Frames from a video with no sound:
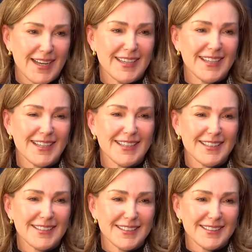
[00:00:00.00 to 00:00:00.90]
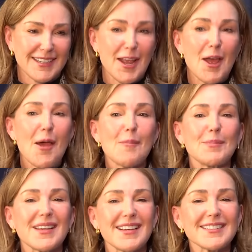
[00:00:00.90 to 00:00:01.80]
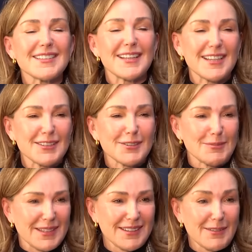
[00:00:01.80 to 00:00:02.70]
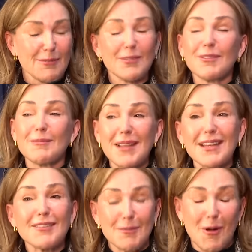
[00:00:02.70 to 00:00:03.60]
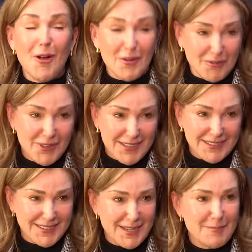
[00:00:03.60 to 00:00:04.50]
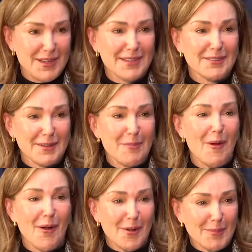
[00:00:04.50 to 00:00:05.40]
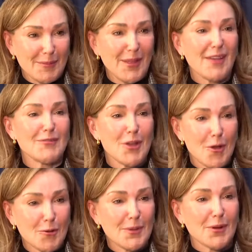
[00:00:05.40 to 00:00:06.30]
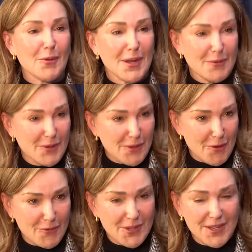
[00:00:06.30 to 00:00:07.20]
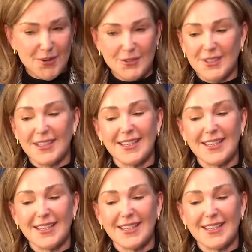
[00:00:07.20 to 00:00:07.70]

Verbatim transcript: I mm. get addicted because they get to be. Many of them are friends, and many of them are people I've known or been acquainted with over the years.